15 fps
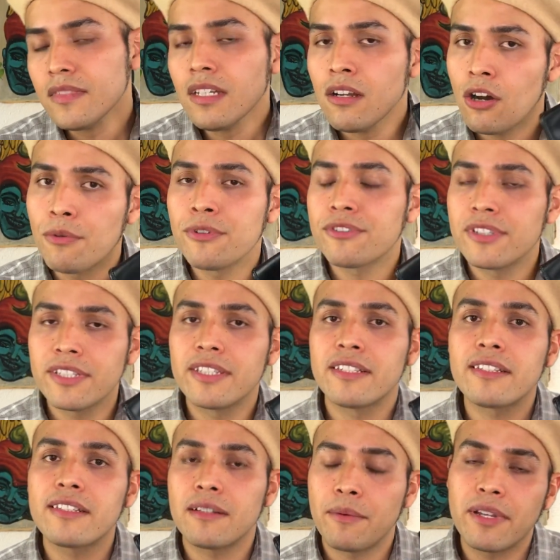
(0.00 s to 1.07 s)
obviously this
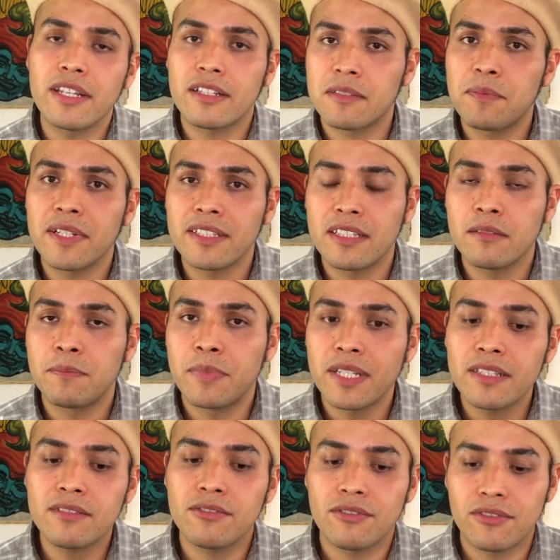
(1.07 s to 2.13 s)
is a very expensive
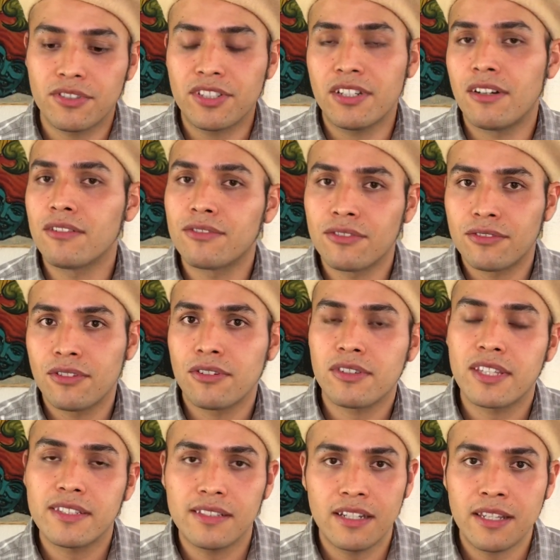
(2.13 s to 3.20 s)
piece, so she also took
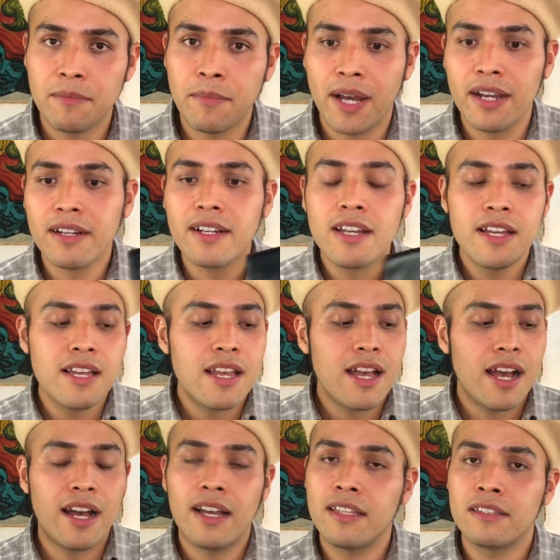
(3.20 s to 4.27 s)
the Celine bag
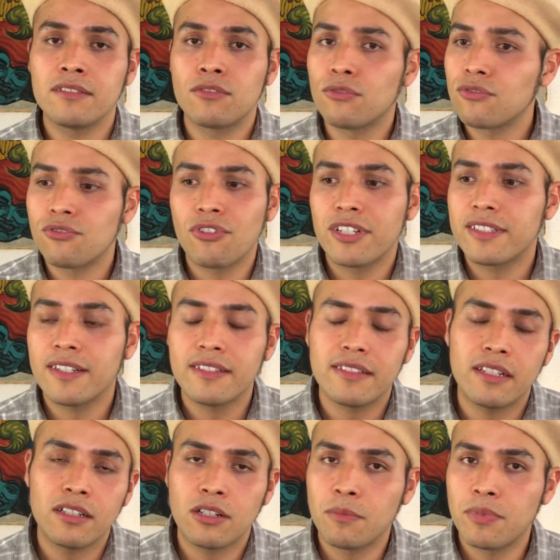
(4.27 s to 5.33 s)
and 2 dresses
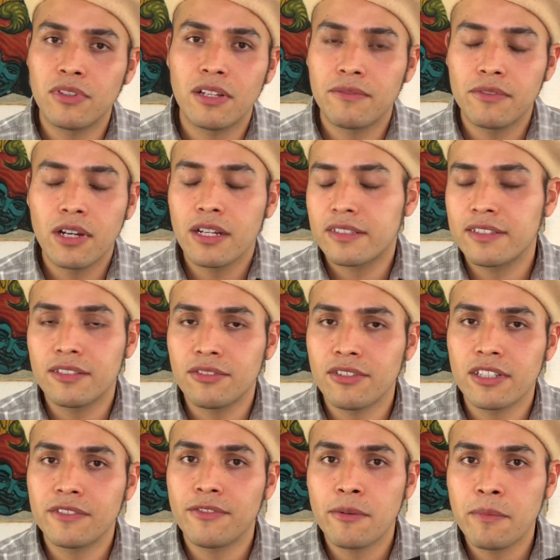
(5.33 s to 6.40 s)
and a couple of
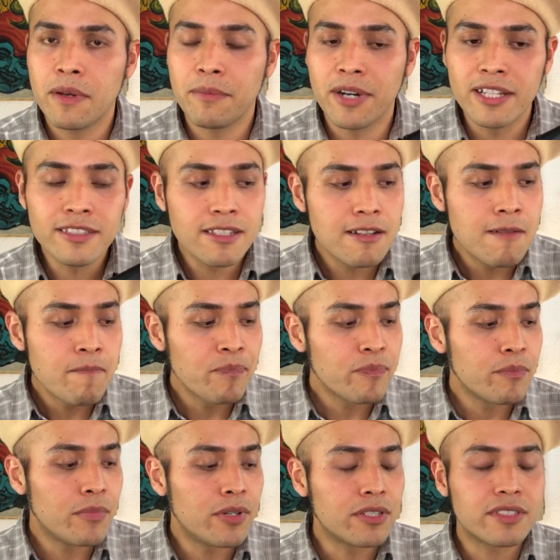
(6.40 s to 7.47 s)
accessories from my brand.
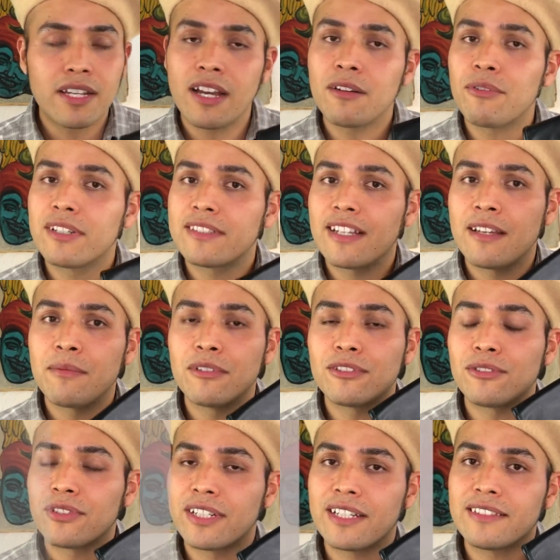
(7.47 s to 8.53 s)
But I was able
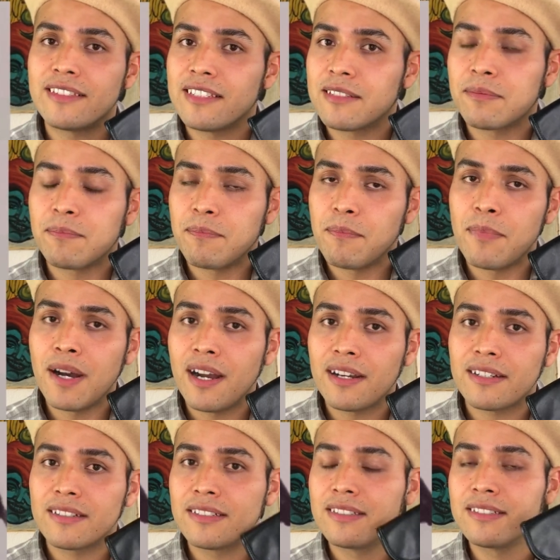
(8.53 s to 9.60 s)
to get this bag
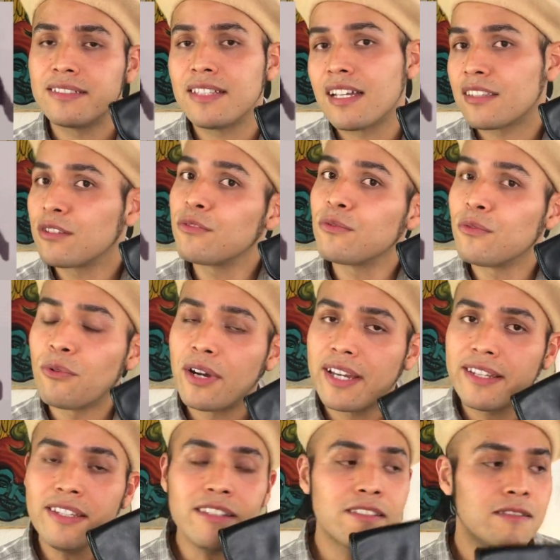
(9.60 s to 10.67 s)
that way.